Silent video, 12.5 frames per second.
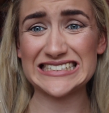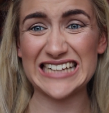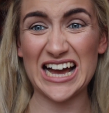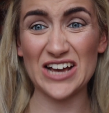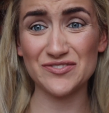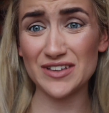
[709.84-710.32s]

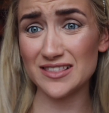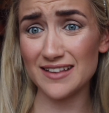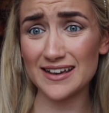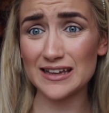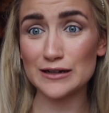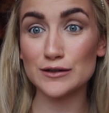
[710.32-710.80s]
I feel
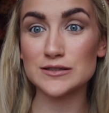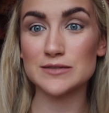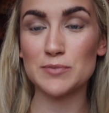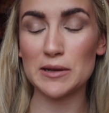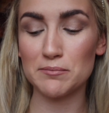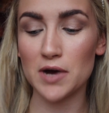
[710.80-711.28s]
like it looks a
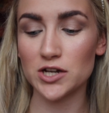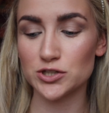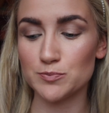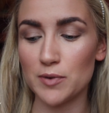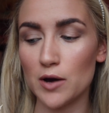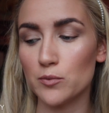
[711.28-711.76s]
bit
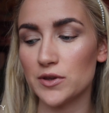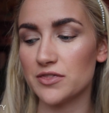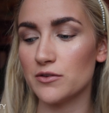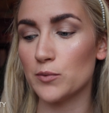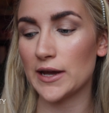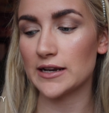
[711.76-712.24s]
much, but with
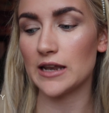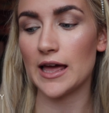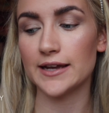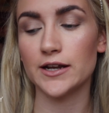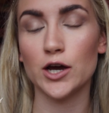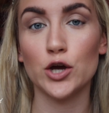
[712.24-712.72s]
the wing
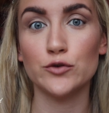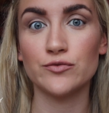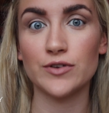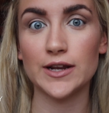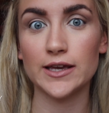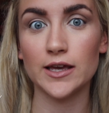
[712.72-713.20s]
liner
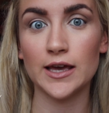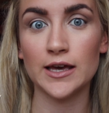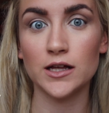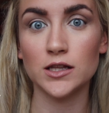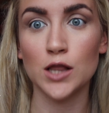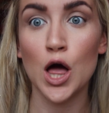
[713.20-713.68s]
hopefully
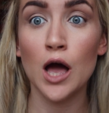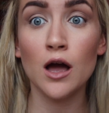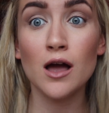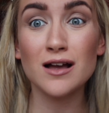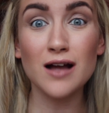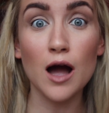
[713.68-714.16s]
it'll
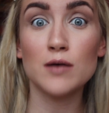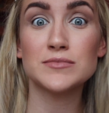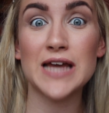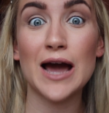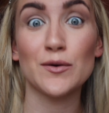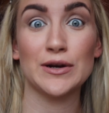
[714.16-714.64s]
calm
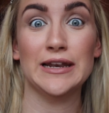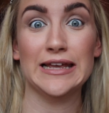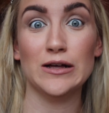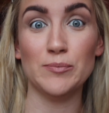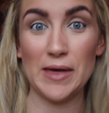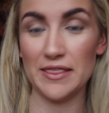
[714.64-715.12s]
down a
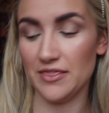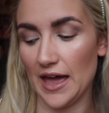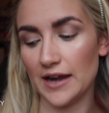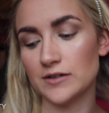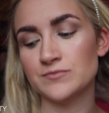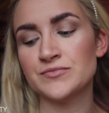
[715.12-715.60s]
little bit
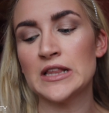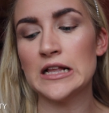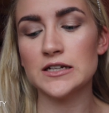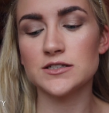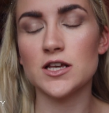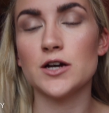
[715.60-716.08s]
then.
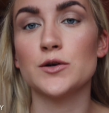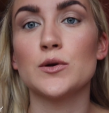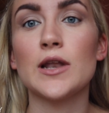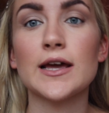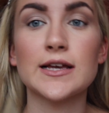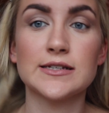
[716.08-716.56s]
So
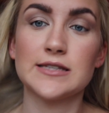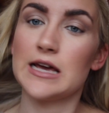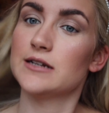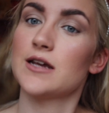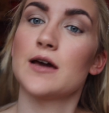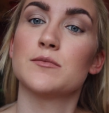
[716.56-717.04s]
like I
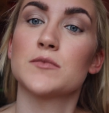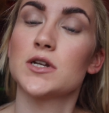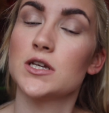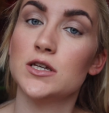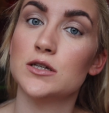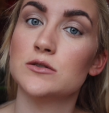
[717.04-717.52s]
said, I'm going
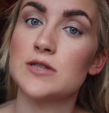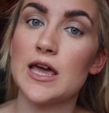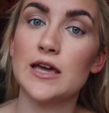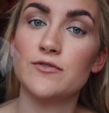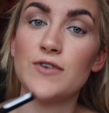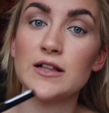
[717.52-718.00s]
to use
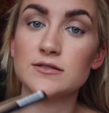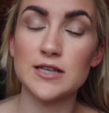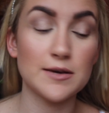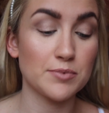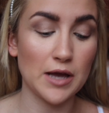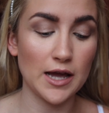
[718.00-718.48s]
a felt
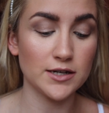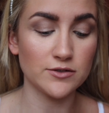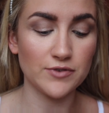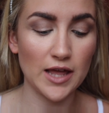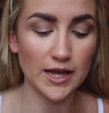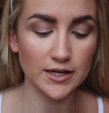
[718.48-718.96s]
tip kind
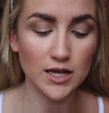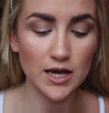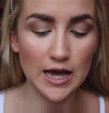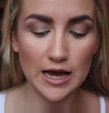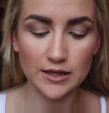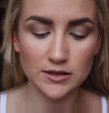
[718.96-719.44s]
of
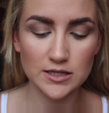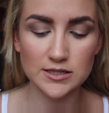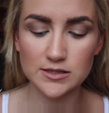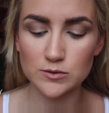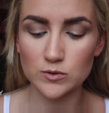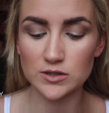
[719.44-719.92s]
liner, and
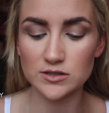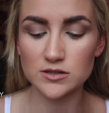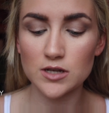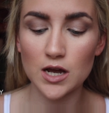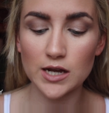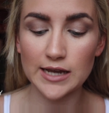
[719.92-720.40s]
this
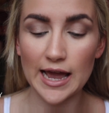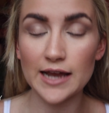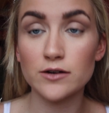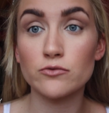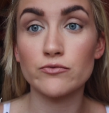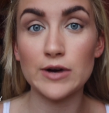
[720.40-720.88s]
one's
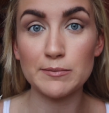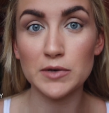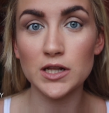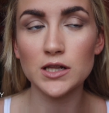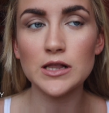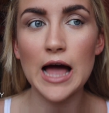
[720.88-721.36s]
again
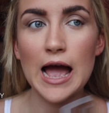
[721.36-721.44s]
Rimmel.